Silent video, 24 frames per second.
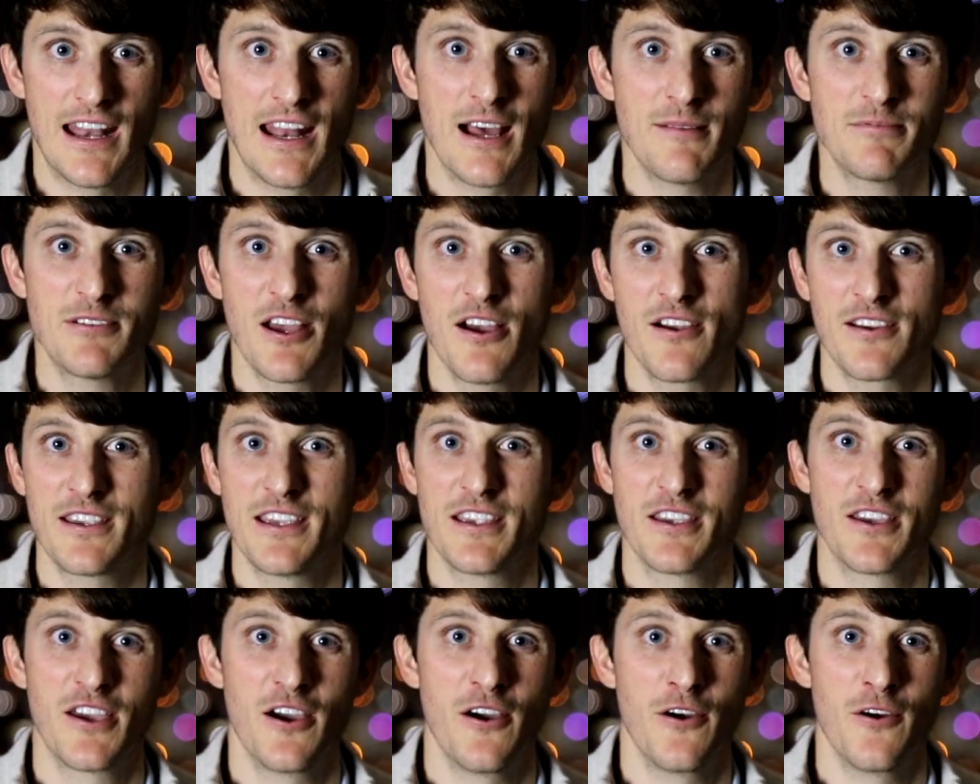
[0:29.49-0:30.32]
And I'm
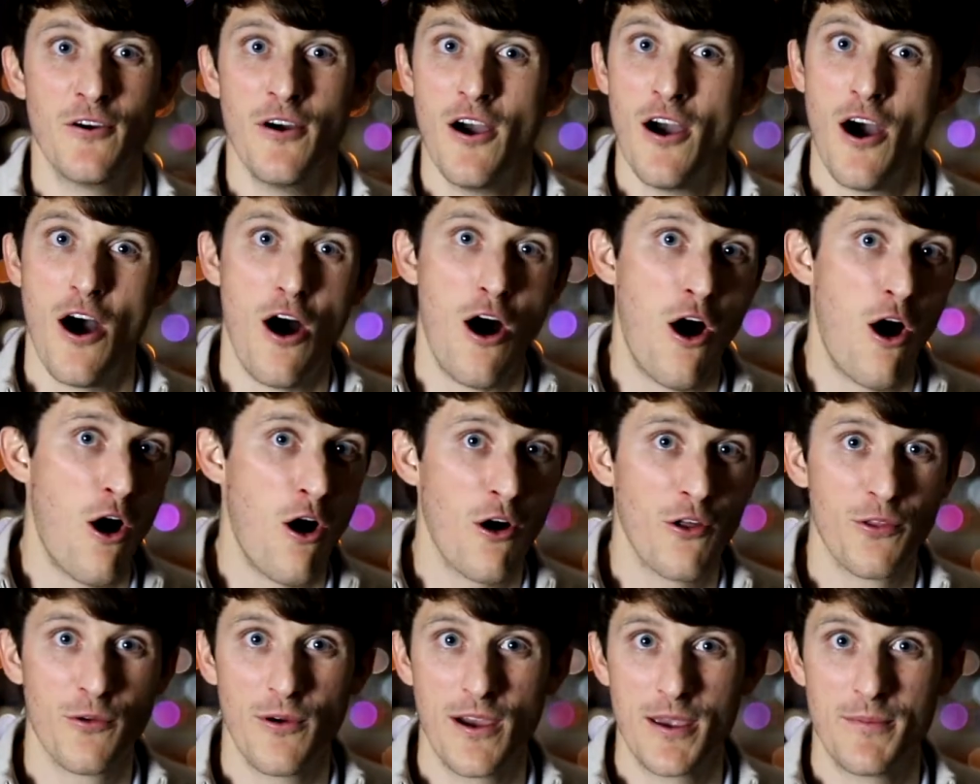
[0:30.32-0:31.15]
talking go
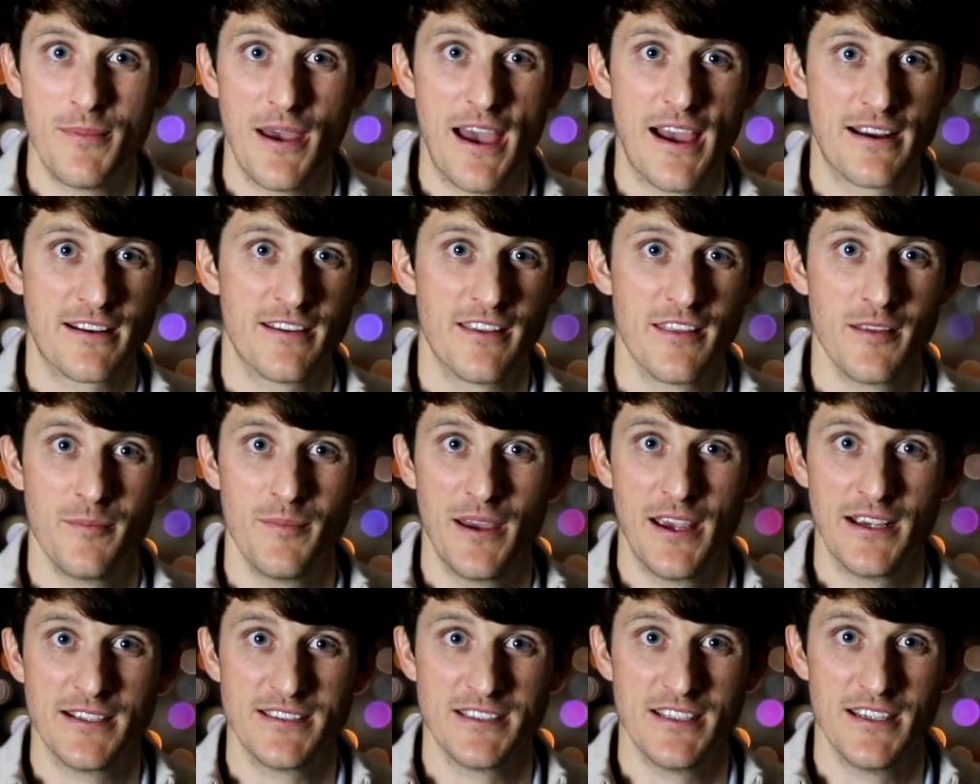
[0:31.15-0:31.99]
all the way back to the
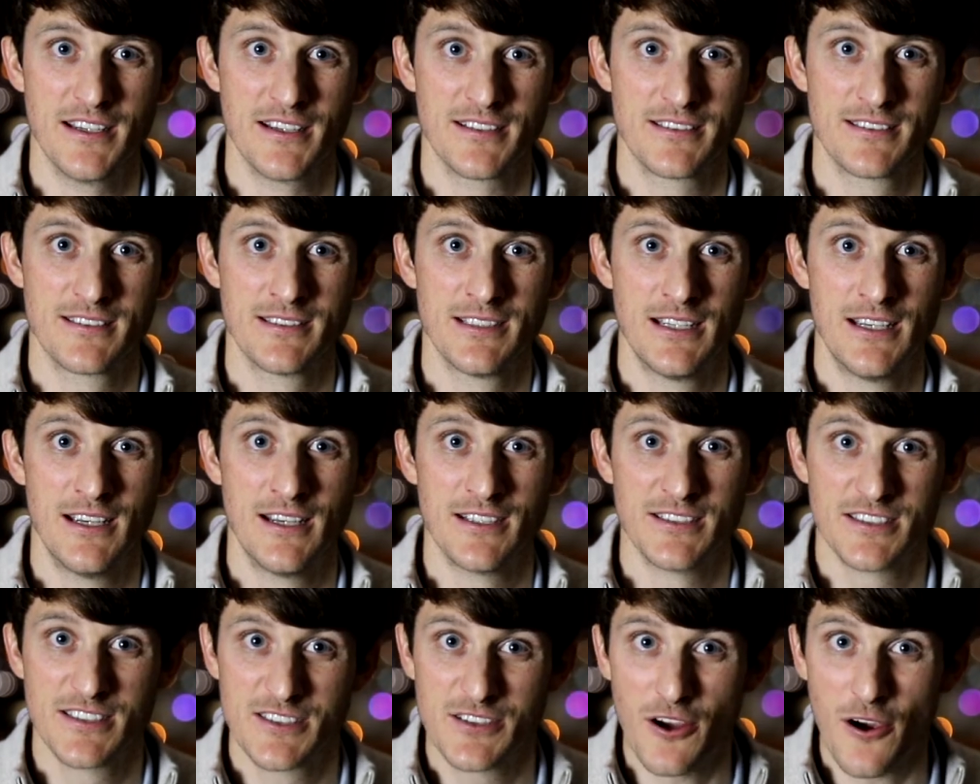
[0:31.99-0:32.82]
basics.
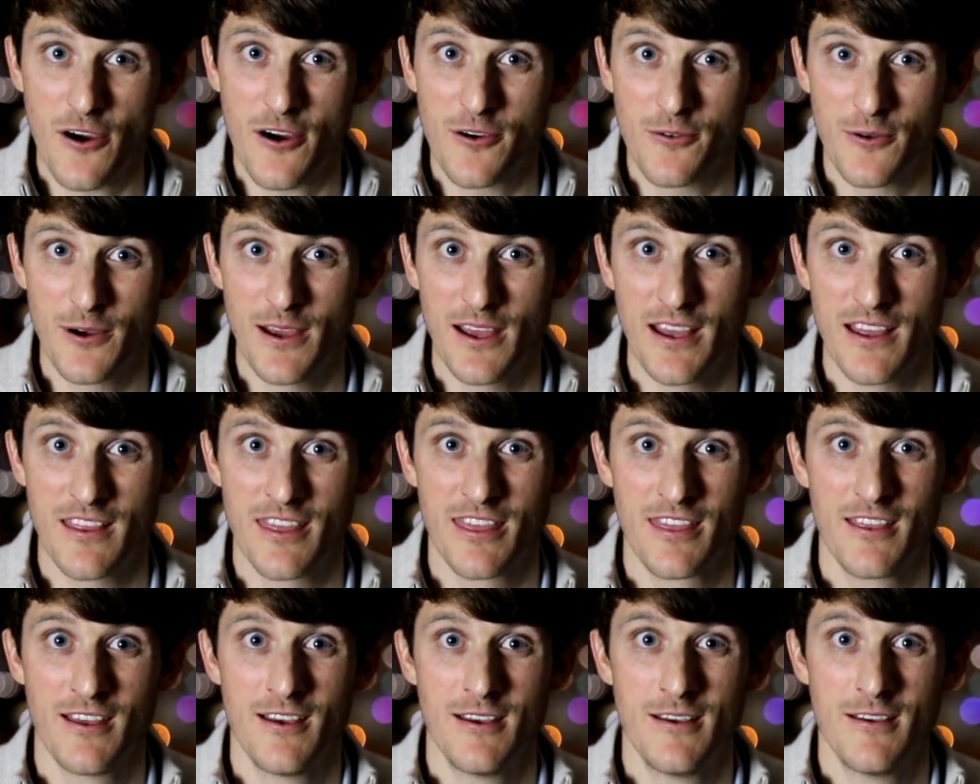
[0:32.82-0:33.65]
Start
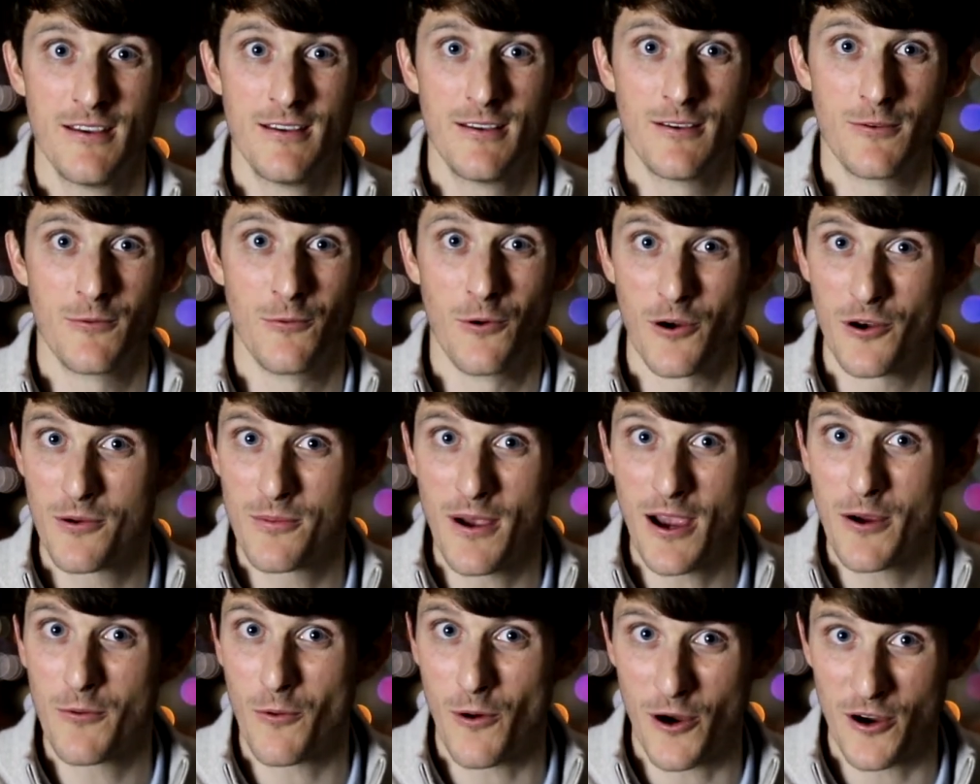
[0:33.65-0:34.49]
with, what are
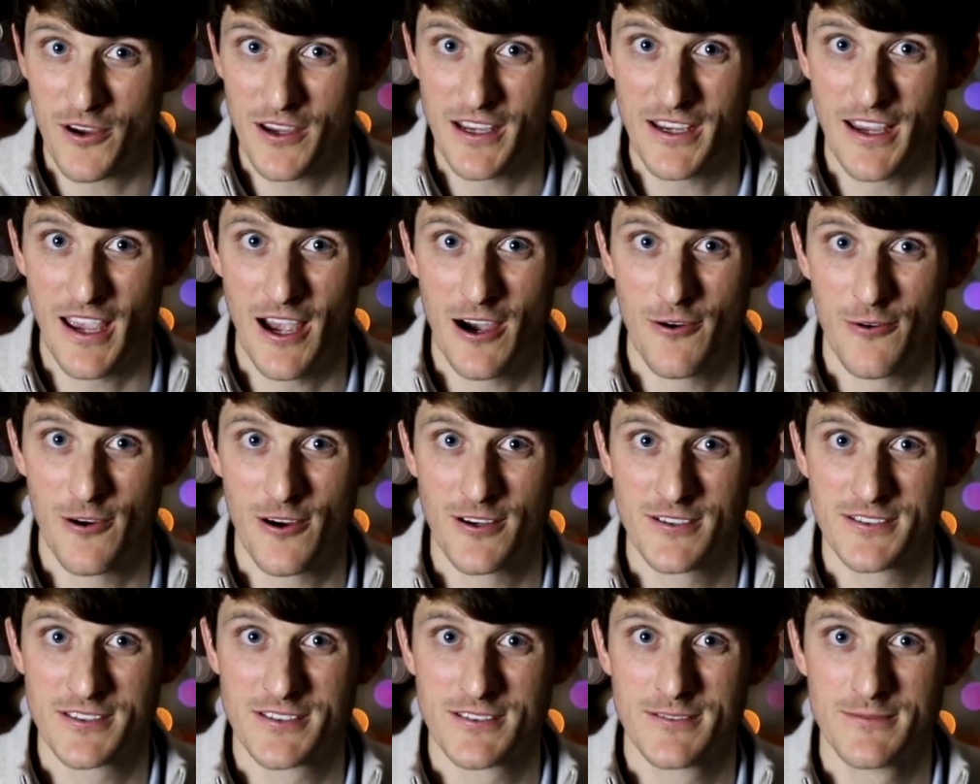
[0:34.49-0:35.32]
my working
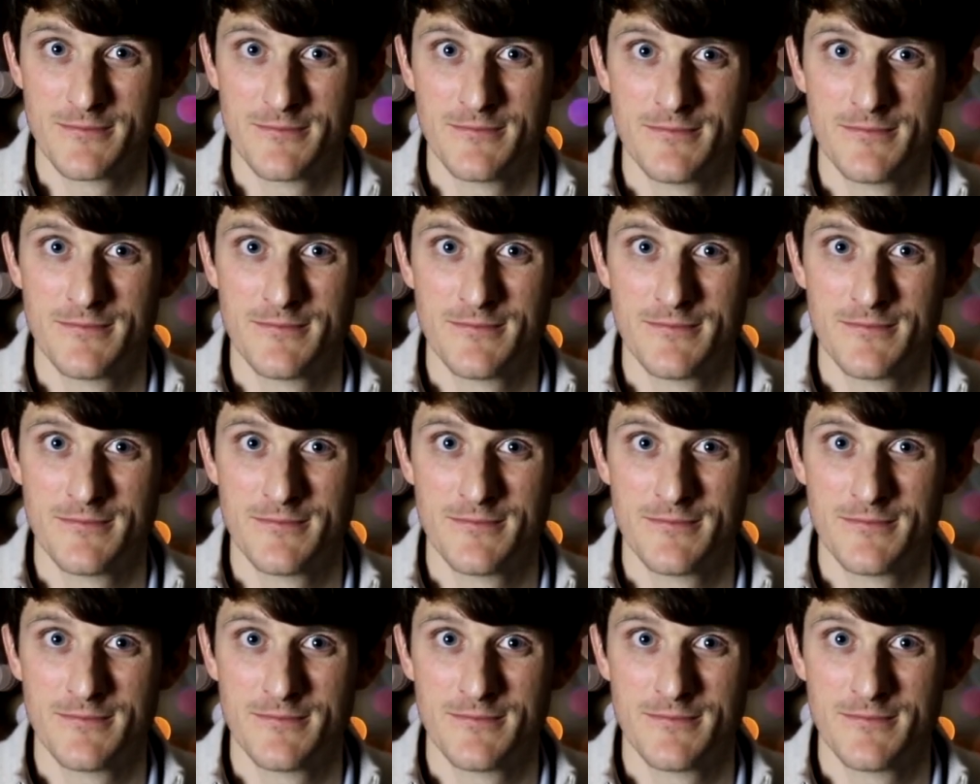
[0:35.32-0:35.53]
hours?